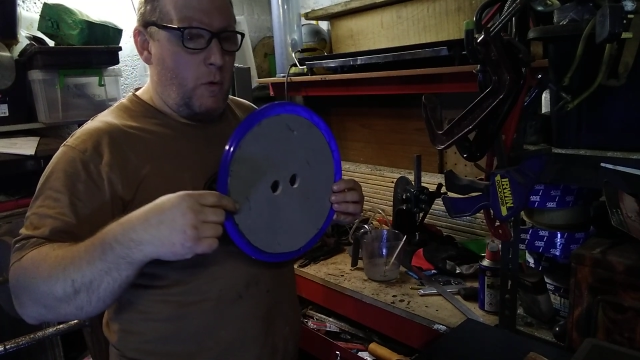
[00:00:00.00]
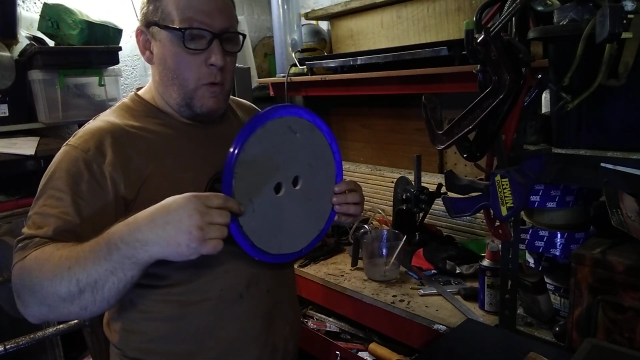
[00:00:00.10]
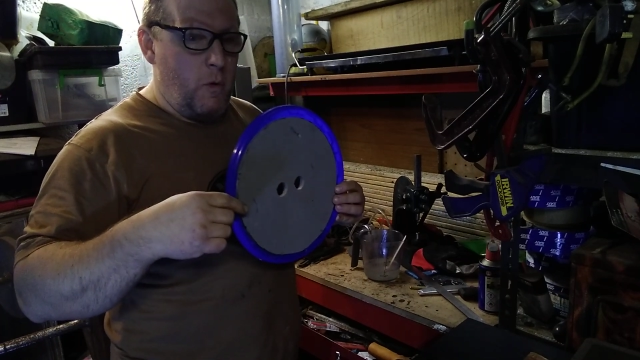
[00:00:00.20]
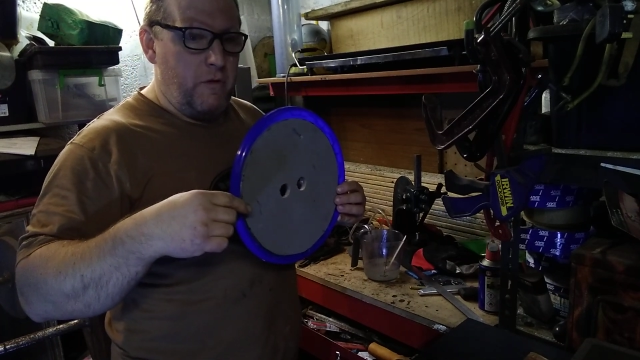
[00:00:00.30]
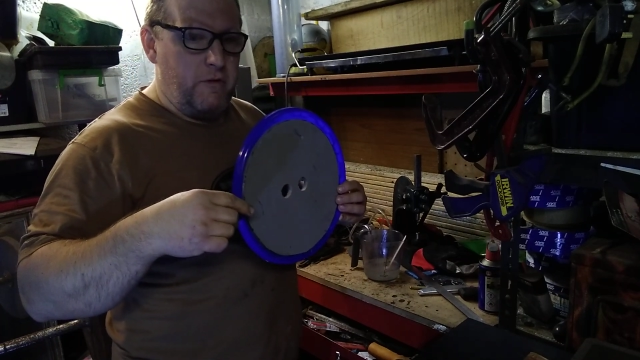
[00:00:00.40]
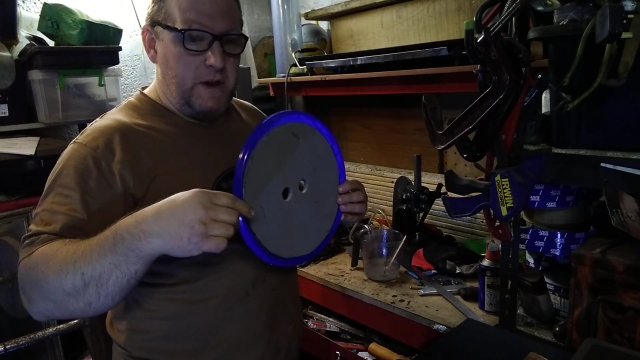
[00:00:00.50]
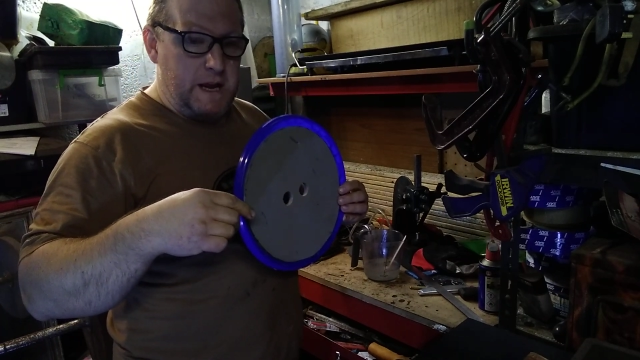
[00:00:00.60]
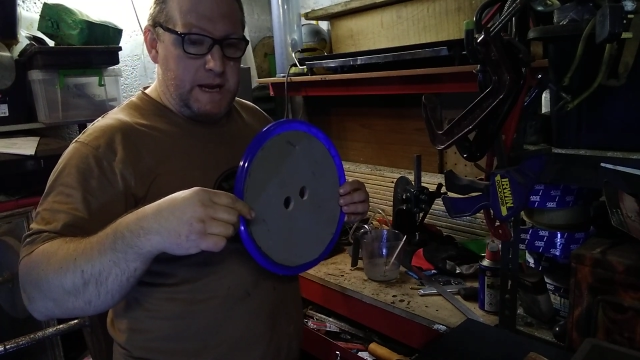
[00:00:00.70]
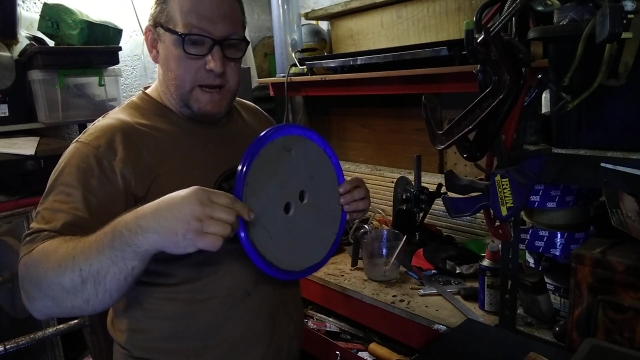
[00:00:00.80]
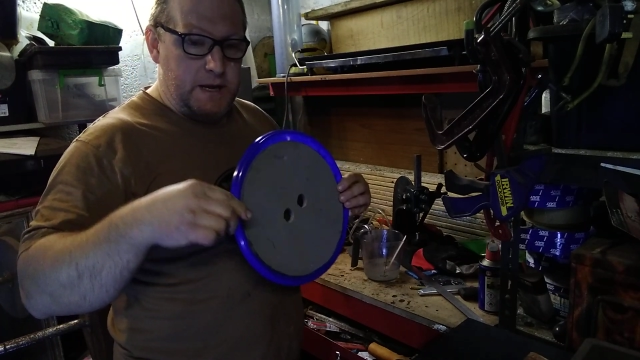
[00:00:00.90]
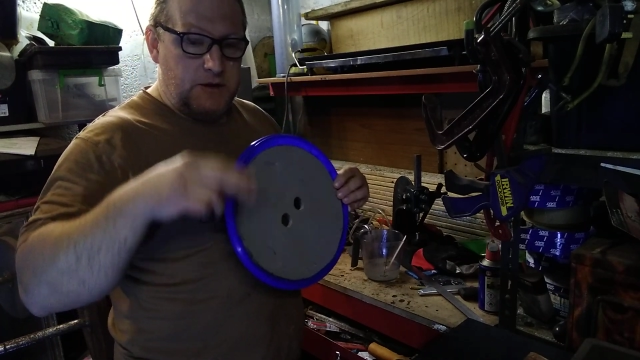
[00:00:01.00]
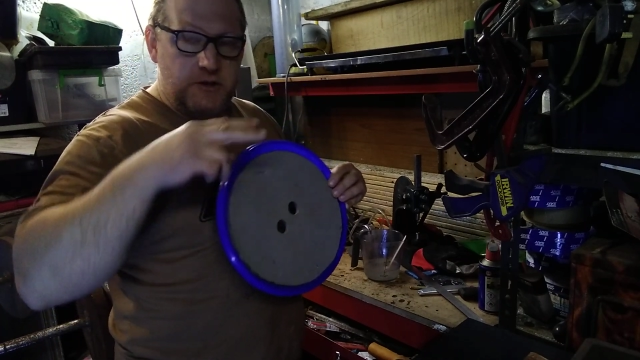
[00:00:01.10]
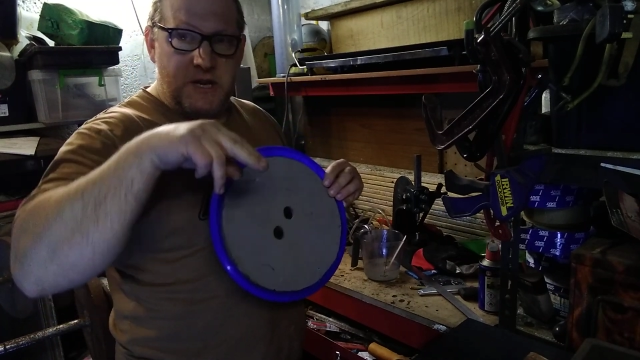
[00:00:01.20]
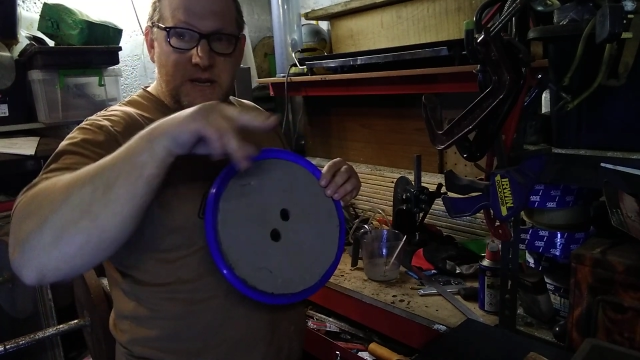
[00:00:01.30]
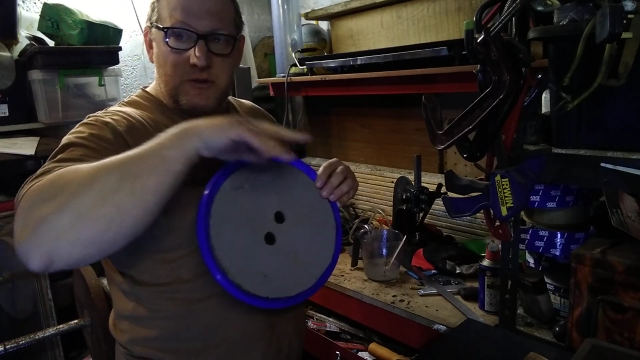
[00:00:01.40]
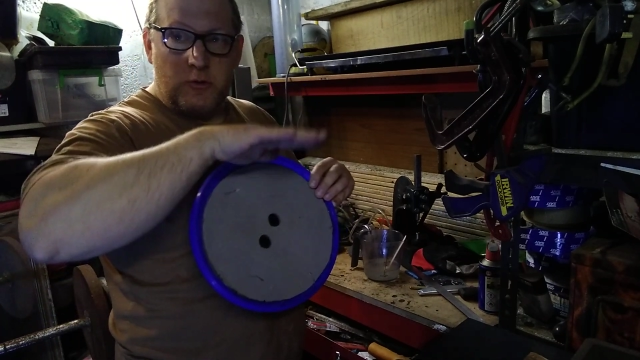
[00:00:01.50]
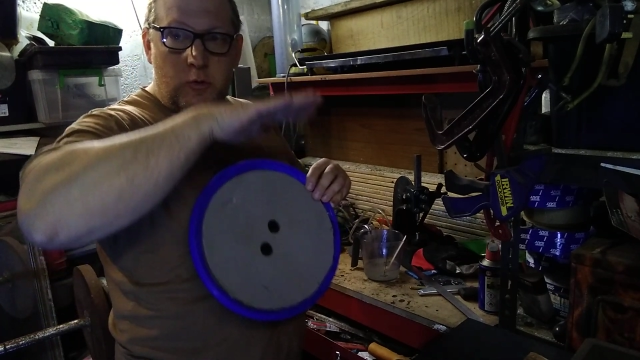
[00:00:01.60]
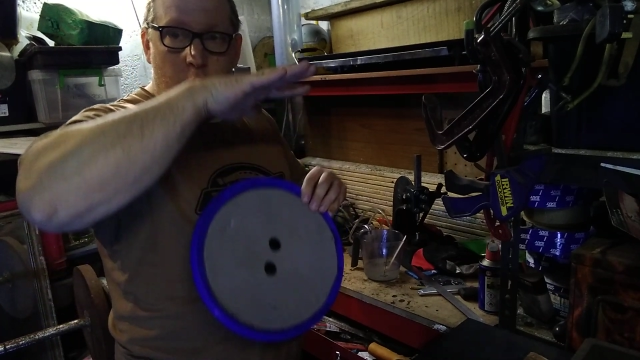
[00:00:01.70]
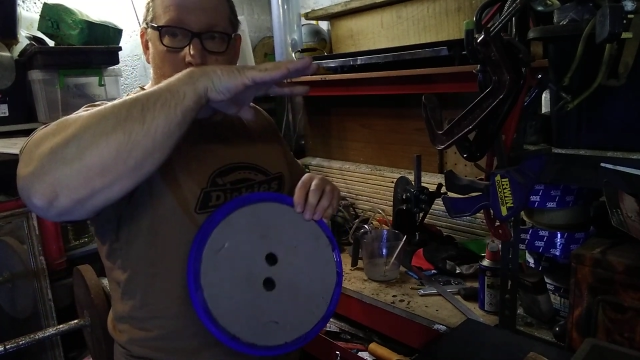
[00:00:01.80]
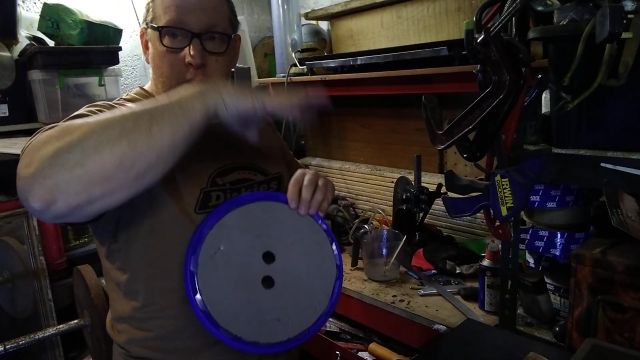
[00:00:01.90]
or the
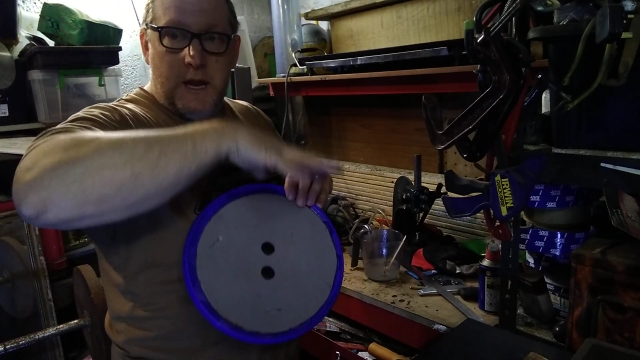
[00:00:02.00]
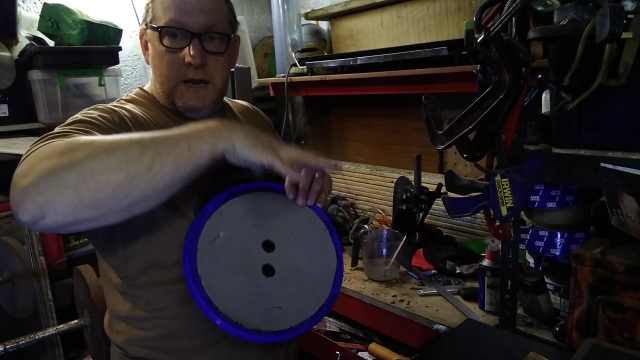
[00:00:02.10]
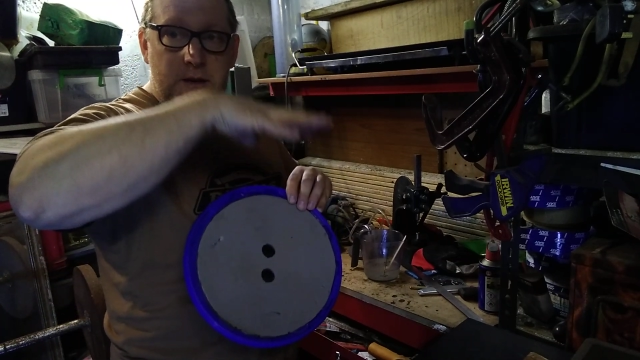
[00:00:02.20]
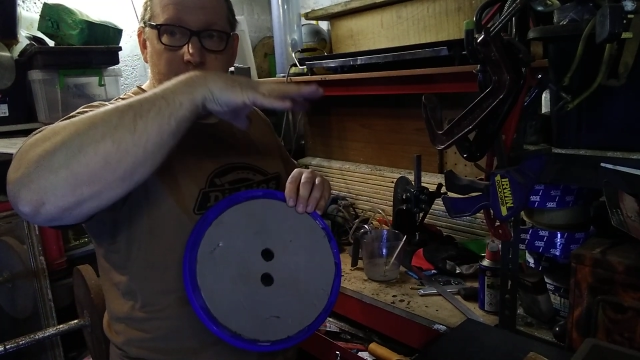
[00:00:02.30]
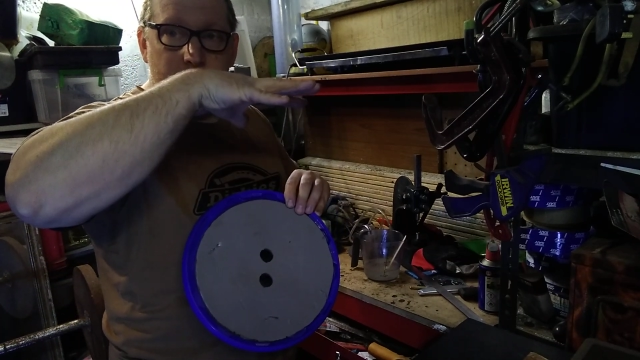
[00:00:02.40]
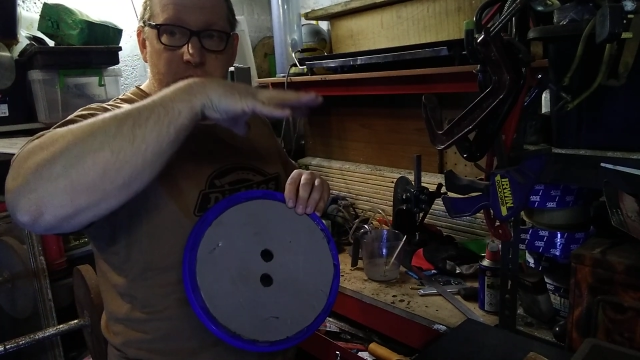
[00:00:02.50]
jigsaw looking